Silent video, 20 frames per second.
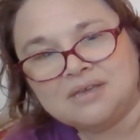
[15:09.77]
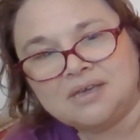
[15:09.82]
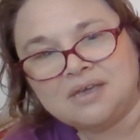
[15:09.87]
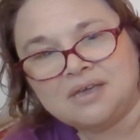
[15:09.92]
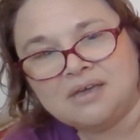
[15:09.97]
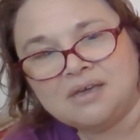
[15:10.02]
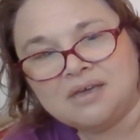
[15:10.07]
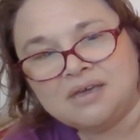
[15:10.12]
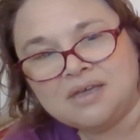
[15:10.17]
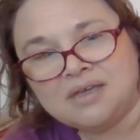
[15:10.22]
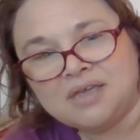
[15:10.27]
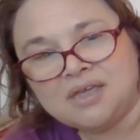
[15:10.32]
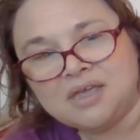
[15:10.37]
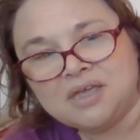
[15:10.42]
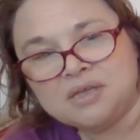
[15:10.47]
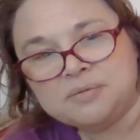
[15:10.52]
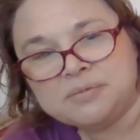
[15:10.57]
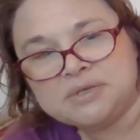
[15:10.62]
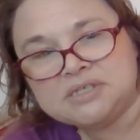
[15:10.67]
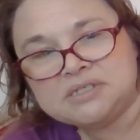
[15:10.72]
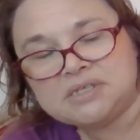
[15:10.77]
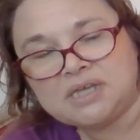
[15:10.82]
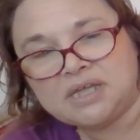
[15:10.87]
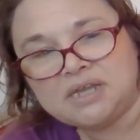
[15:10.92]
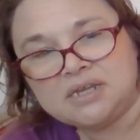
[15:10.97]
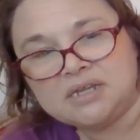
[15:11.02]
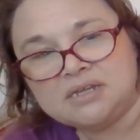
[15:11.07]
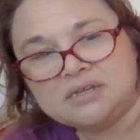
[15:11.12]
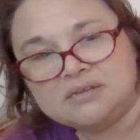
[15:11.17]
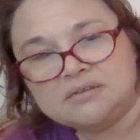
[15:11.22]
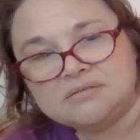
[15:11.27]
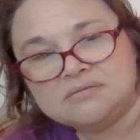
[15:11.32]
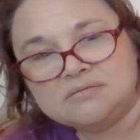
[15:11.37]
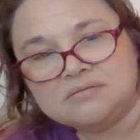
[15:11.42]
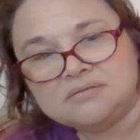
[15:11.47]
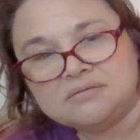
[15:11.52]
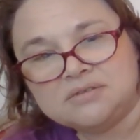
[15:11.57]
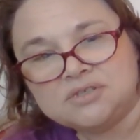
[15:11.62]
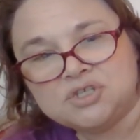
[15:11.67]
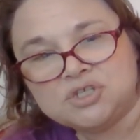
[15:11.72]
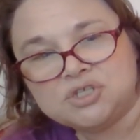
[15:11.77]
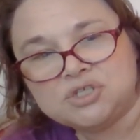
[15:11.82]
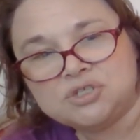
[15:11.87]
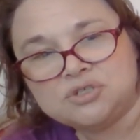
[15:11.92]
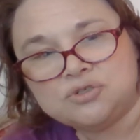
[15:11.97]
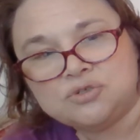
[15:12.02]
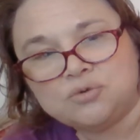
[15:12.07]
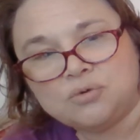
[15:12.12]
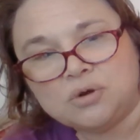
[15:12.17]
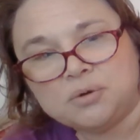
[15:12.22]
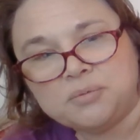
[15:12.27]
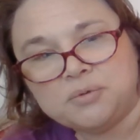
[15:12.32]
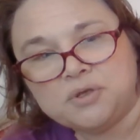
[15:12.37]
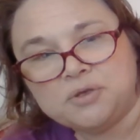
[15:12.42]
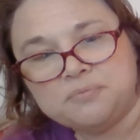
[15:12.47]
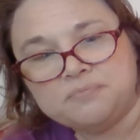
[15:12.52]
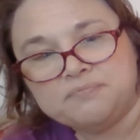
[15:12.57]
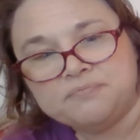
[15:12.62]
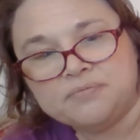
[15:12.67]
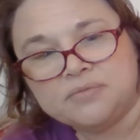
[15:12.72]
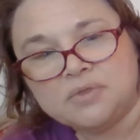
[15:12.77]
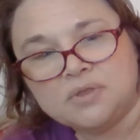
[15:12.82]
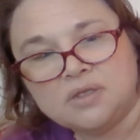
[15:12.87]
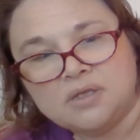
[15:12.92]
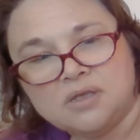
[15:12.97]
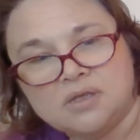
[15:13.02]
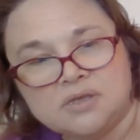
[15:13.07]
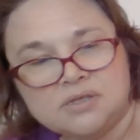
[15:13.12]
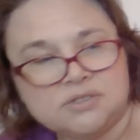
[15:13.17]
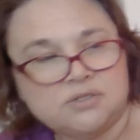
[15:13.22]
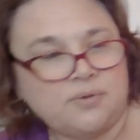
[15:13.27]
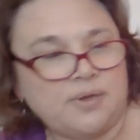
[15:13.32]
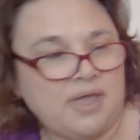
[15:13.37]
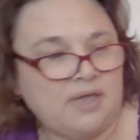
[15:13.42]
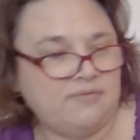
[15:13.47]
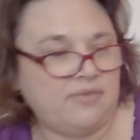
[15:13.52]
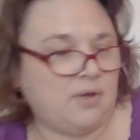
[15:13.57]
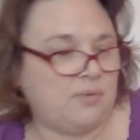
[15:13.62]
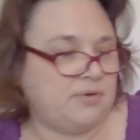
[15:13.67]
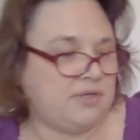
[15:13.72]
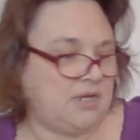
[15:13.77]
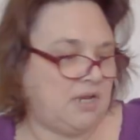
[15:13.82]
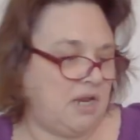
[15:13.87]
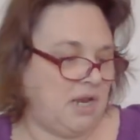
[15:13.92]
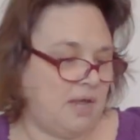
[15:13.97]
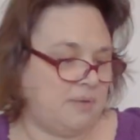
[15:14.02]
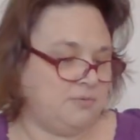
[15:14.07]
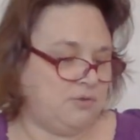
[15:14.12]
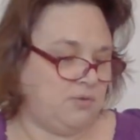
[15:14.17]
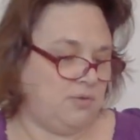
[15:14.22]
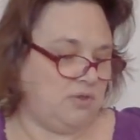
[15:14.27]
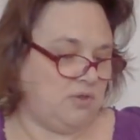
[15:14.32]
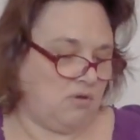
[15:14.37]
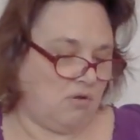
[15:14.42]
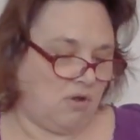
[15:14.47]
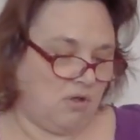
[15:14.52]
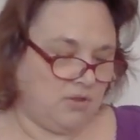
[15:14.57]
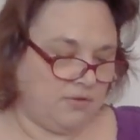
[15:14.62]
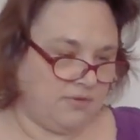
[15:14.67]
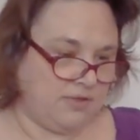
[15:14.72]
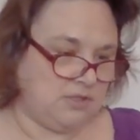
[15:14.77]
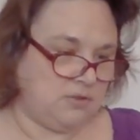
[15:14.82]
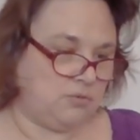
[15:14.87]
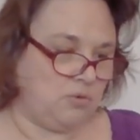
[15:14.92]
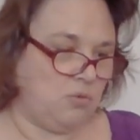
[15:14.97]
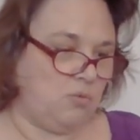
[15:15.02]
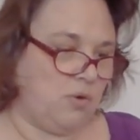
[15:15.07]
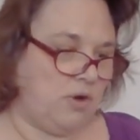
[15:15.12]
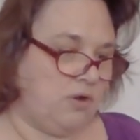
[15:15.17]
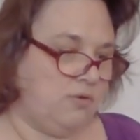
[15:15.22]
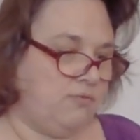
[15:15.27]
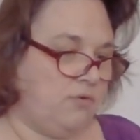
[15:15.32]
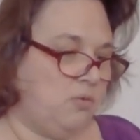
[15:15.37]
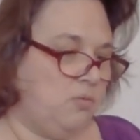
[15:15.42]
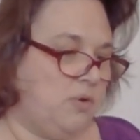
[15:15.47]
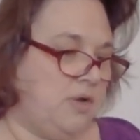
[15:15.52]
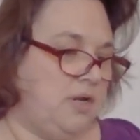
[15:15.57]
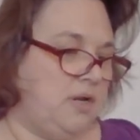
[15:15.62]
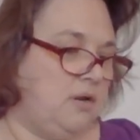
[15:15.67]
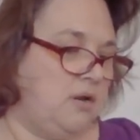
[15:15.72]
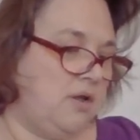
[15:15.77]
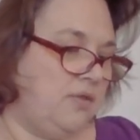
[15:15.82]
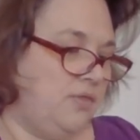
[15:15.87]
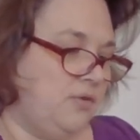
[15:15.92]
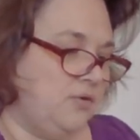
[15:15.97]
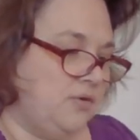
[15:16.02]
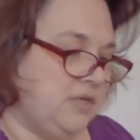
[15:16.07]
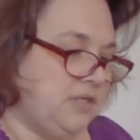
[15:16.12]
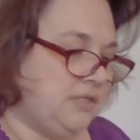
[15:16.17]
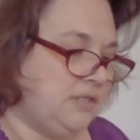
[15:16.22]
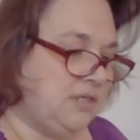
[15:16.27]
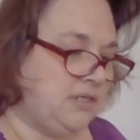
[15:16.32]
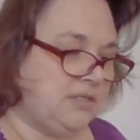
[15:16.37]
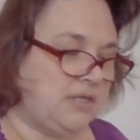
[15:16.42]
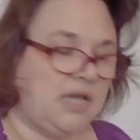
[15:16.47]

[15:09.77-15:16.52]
I am excited. Just adorable. So I have that one done, and I'm doing that. All of these were one over one on 36.